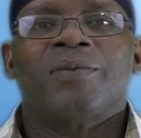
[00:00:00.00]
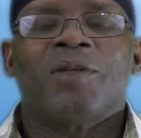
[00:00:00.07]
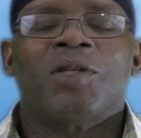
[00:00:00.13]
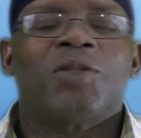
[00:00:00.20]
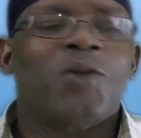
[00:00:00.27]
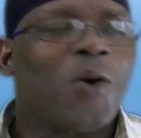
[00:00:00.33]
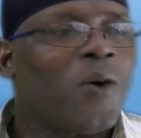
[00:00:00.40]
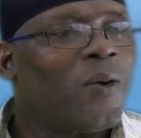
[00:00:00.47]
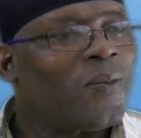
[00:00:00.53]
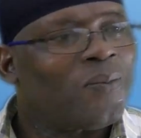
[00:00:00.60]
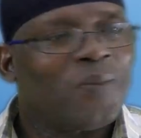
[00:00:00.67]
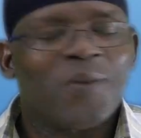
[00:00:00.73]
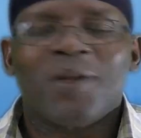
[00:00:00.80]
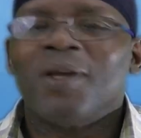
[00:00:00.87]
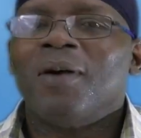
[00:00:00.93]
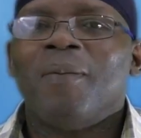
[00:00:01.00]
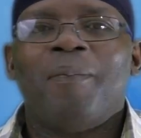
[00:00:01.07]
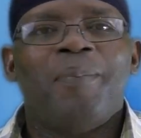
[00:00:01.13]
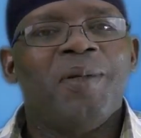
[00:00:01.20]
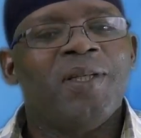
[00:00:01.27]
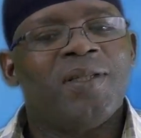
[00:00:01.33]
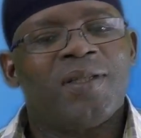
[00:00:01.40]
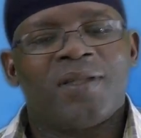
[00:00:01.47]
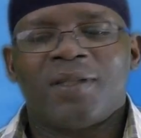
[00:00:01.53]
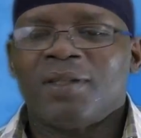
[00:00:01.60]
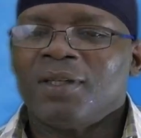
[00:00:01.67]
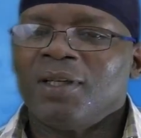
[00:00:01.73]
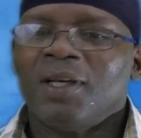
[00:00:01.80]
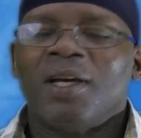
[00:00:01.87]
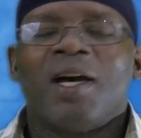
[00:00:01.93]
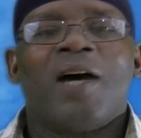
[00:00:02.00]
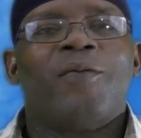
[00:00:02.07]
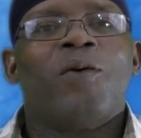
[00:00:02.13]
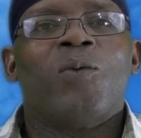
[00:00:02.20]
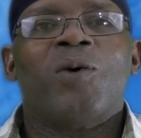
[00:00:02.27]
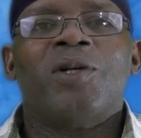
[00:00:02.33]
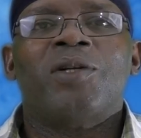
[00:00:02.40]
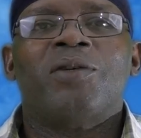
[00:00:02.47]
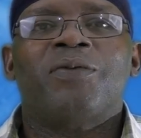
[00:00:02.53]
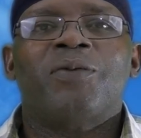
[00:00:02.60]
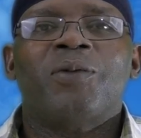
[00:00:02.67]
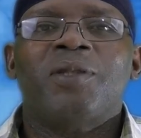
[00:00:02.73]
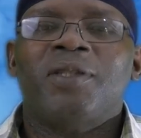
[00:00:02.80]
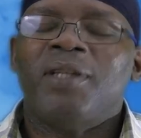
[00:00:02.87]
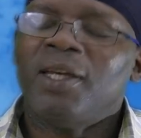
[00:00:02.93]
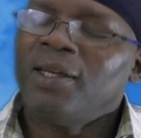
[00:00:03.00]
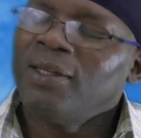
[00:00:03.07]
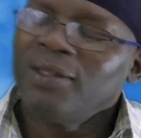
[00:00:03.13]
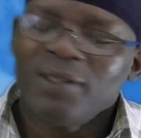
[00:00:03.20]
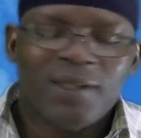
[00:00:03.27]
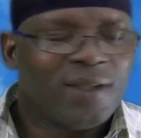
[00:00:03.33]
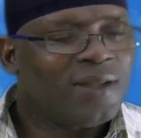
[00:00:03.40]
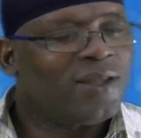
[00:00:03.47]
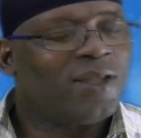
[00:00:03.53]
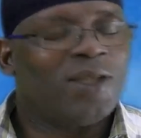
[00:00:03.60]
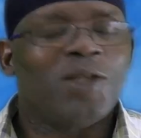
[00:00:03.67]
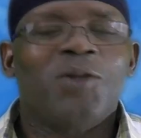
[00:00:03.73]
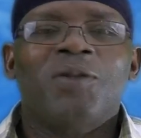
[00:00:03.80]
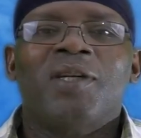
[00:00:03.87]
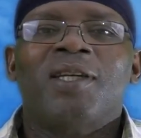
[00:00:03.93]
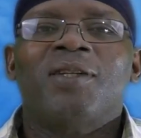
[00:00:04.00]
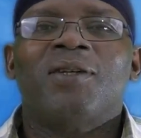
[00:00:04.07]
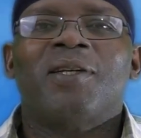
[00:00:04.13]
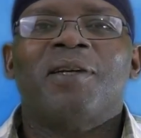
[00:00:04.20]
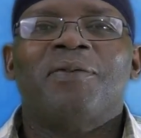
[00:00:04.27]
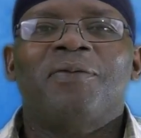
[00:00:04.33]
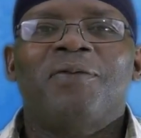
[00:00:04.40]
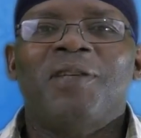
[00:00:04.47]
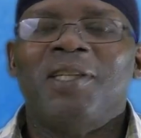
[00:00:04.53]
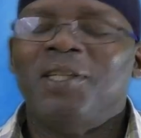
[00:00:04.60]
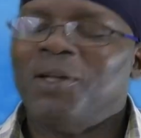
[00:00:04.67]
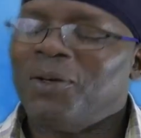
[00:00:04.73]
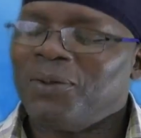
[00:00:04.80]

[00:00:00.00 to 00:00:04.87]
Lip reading: So, peace. Have a wonderful day. See you in another video.